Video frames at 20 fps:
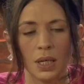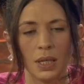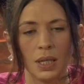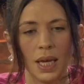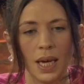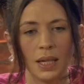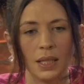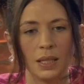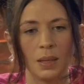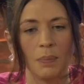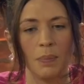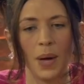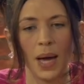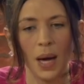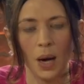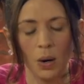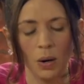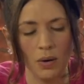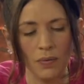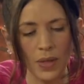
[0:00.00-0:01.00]
That the
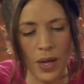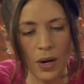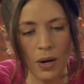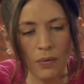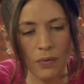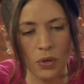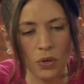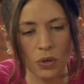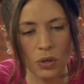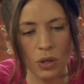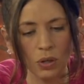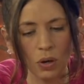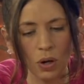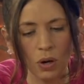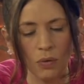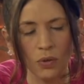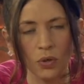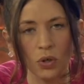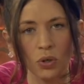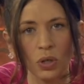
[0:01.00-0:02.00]
power of that over
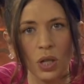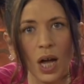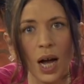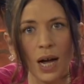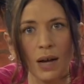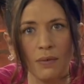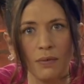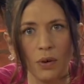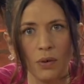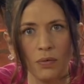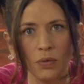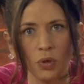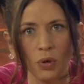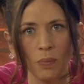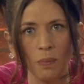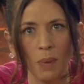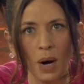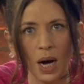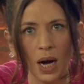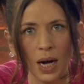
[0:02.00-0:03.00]
your life, over
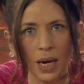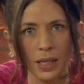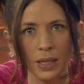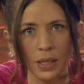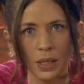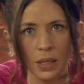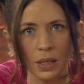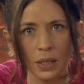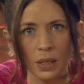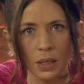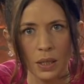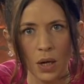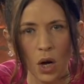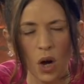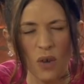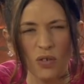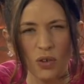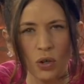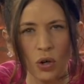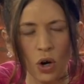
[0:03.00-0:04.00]
your mind,
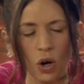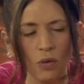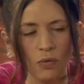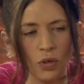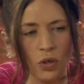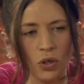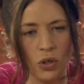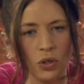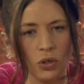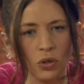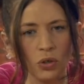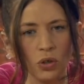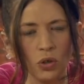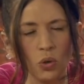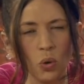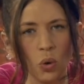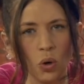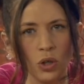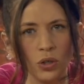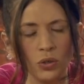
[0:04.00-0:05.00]
over
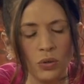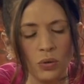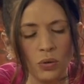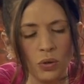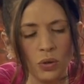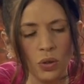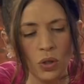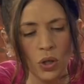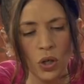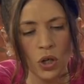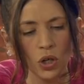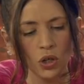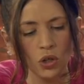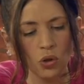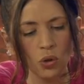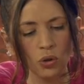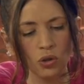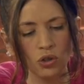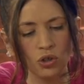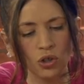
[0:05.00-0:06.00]
your
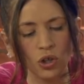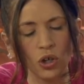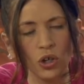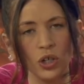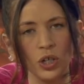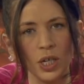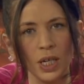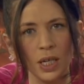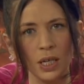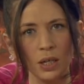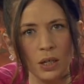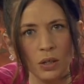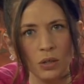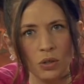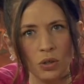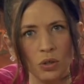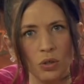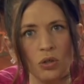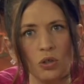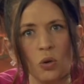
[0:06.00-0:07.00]
journey
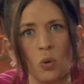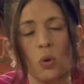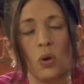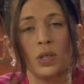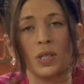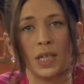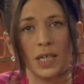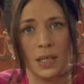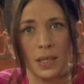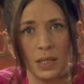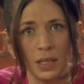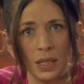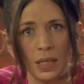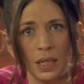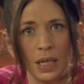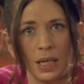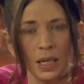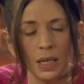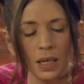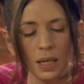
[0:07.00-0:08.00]
to your
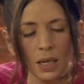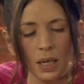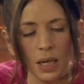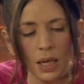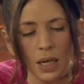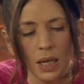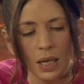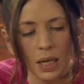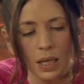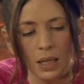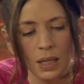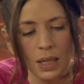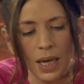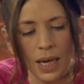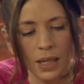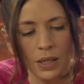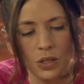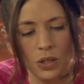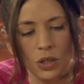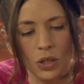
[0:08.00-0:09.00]
destiny.
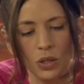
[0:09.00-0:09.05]
That